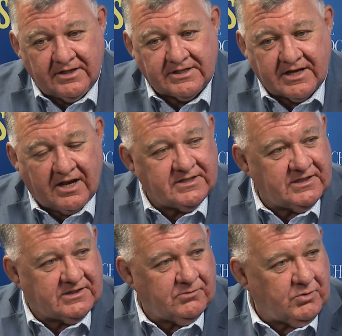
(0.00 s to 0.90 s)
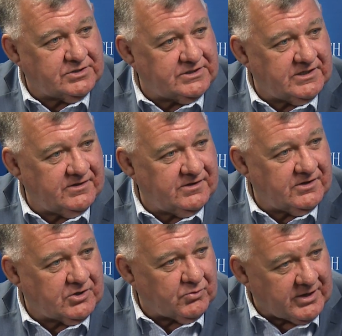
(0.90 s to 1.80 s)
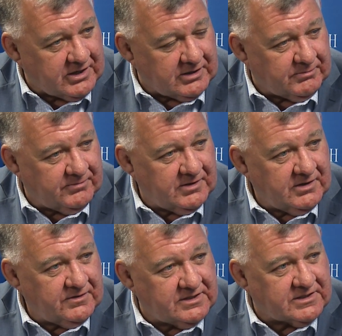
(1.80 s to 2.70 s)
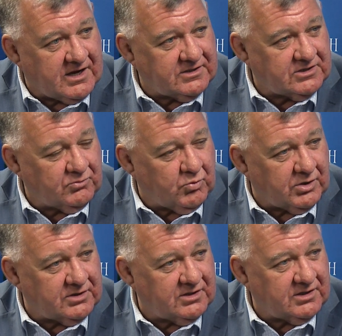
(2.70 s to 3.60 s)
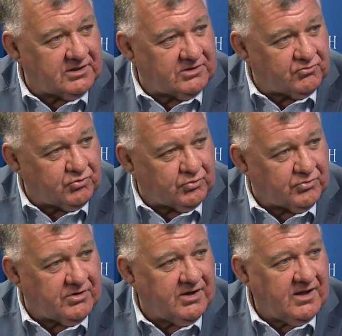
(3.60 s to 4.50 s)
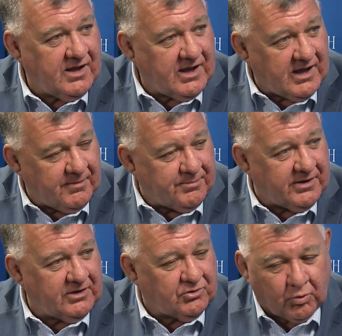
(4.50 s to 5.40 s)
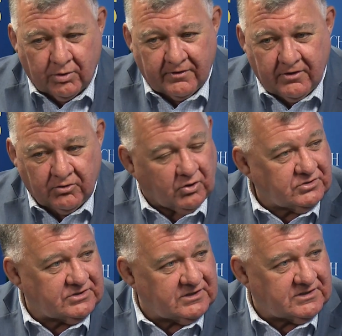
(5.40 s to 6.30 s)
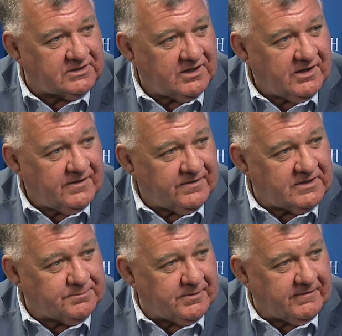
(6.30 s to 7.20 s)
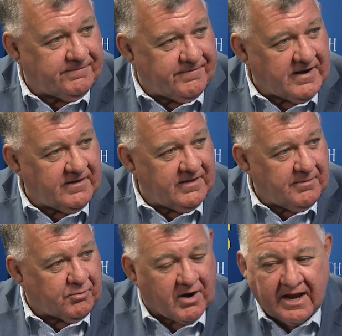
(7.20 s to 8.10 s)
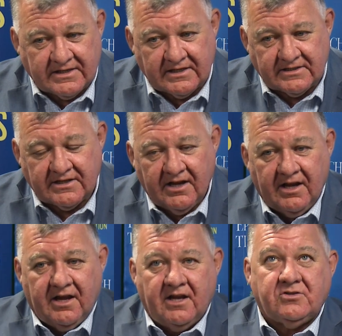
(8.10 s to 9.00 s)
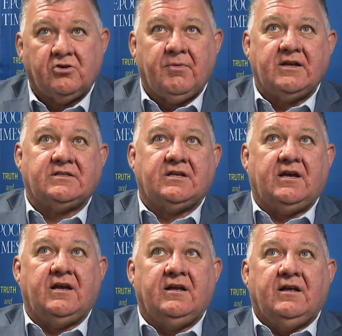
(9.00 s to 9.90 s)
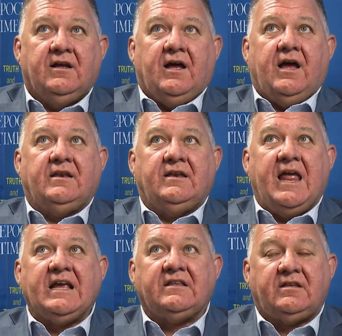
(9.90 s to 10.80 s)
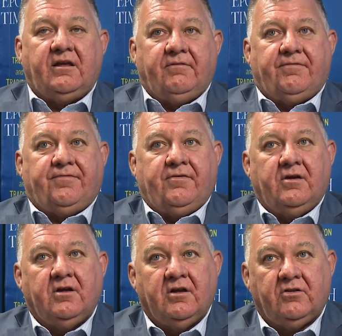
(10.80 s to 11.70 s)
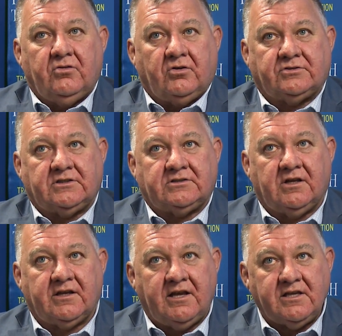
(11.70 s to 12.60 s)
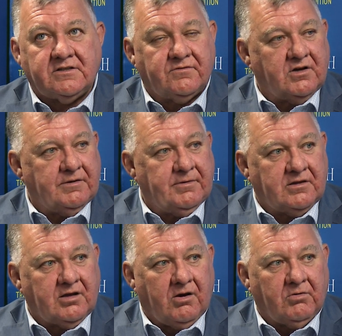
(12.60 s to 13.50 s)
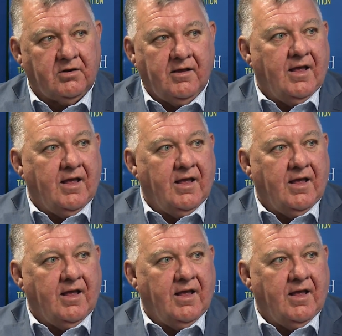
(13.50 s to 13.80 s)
this goes into what's in the curriculum. This goes to what children are being taught and the nonsense that is being fed in their brains. It's almost a negative nonsense. Like, kids have got to be told,